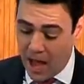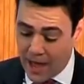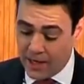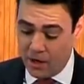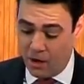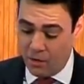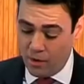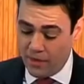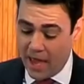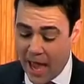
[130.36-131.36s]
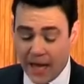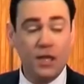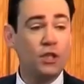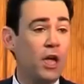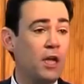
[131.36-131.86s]
I know that
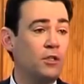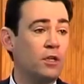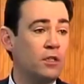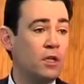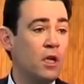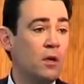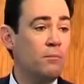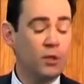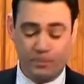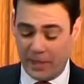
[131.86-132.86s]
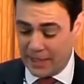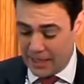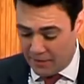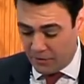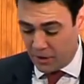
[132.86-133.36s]
any changes must be
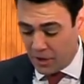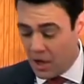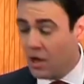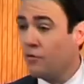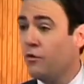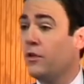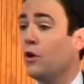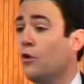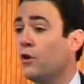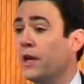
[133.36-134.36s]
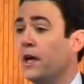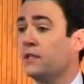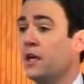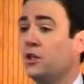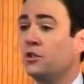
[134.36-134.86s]
delivered through the
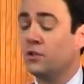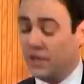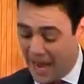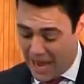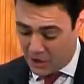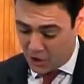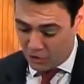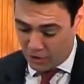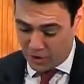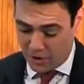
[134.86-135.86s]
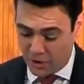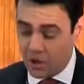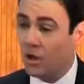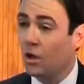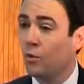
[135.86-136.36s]
organisations and
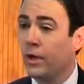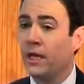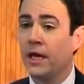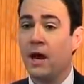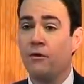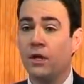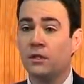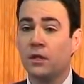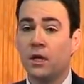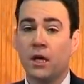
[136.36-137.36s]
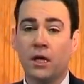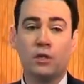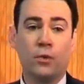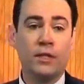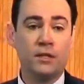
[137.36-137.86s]
structures we inherit in
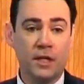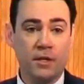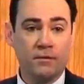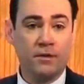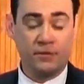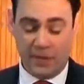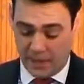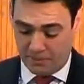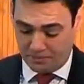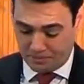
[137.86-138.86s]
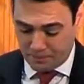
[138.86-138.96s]
2015.